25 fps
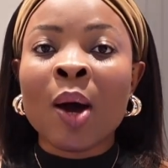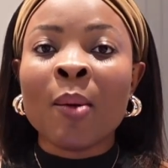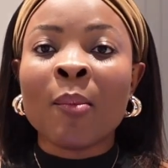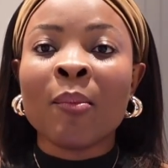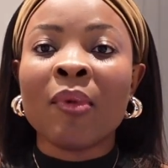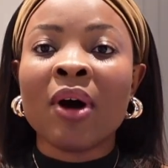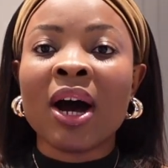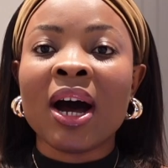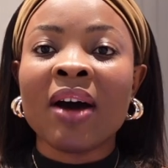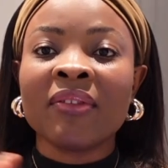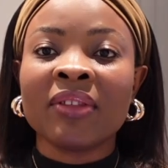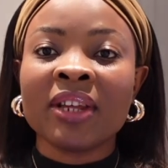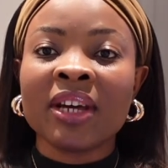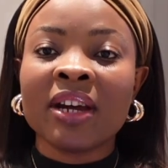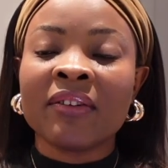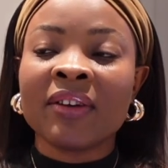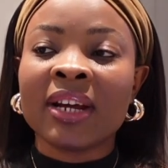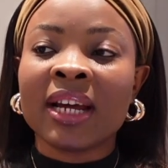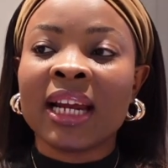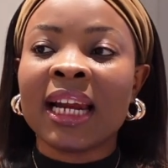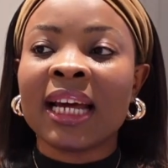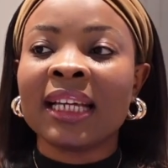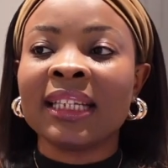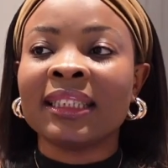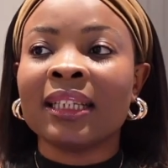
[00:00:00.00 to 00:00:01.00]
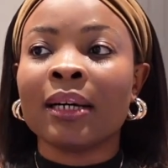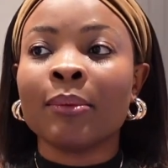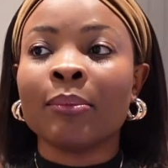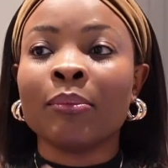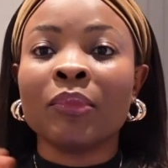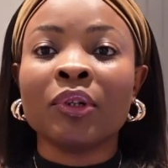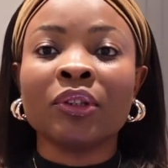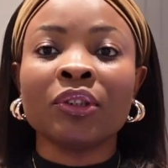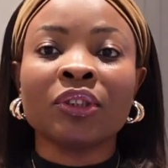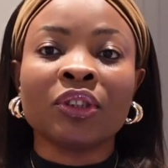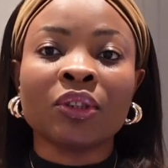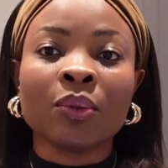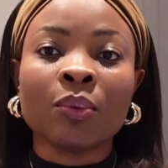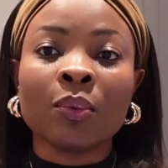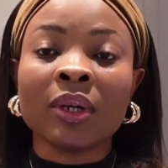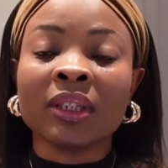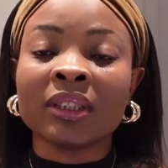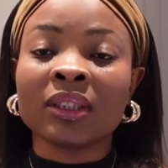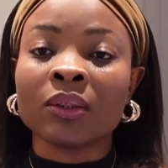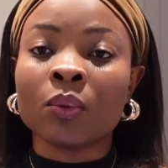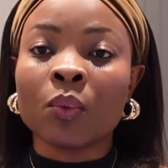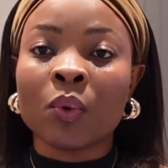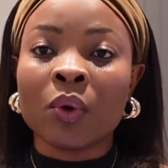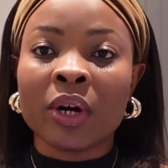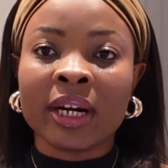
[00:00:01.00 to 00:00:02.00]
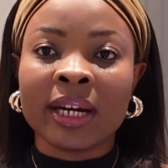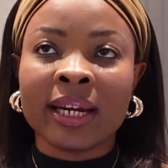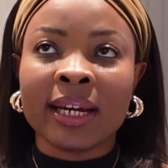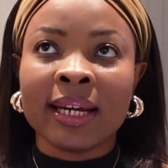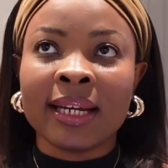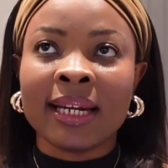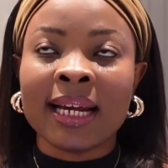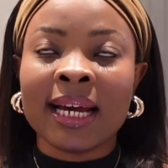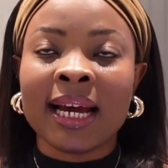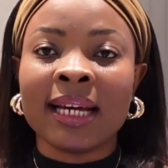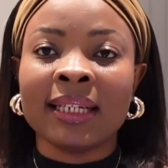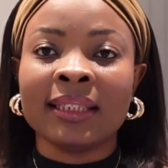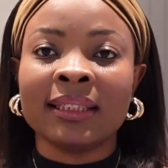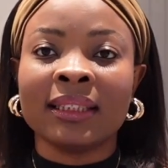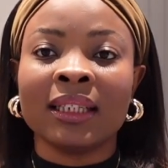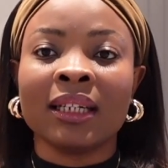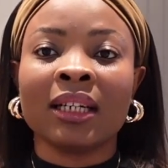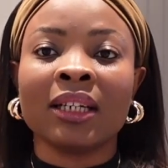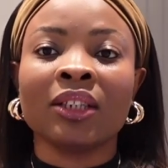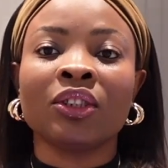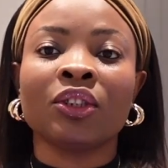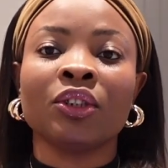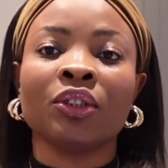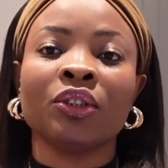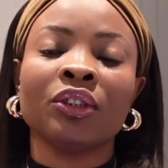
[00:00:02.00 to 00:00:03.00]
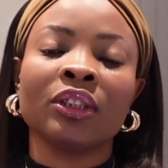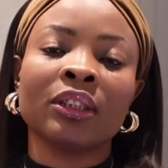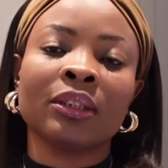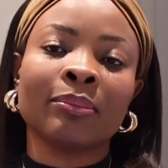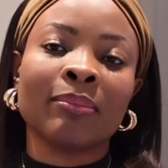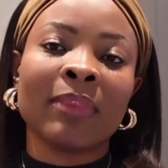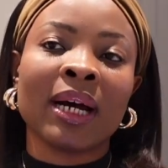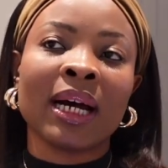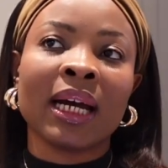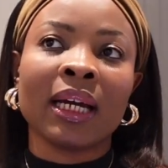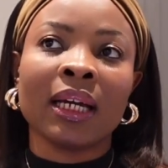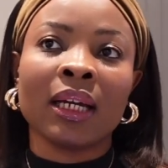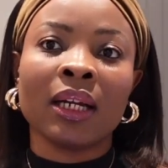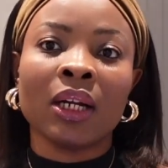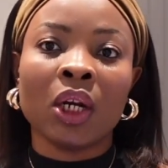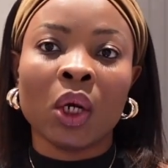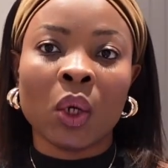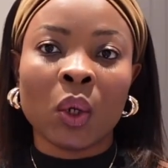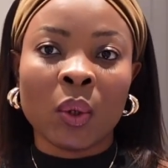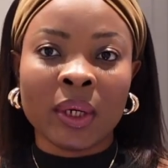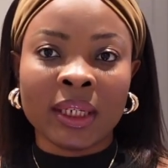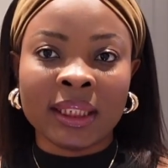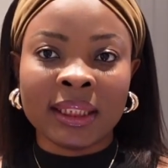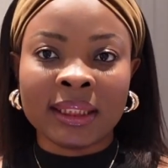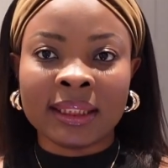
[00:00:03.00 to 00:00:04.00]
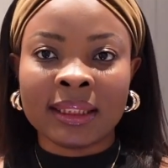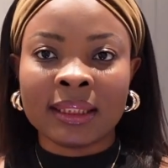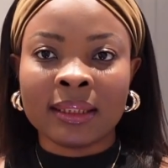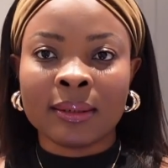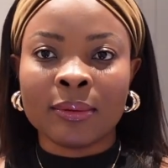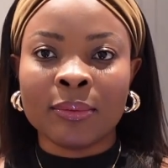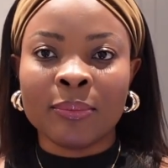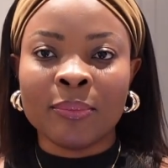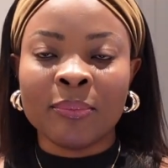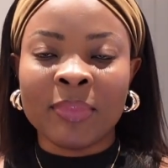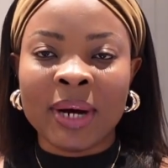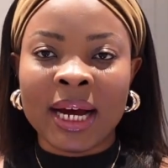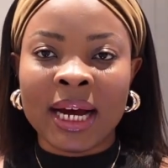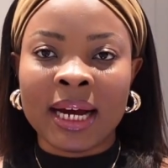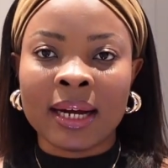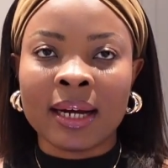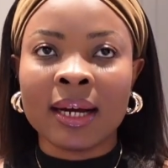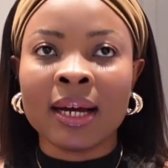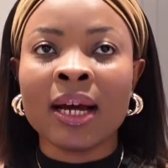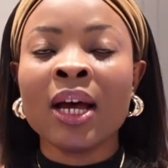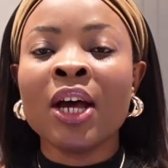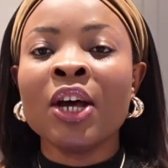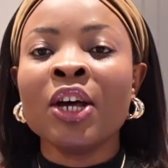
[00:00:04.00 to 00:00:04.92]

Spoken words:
But after I realized that Monzo wasn't working, I decided to use my Lloyd's bank.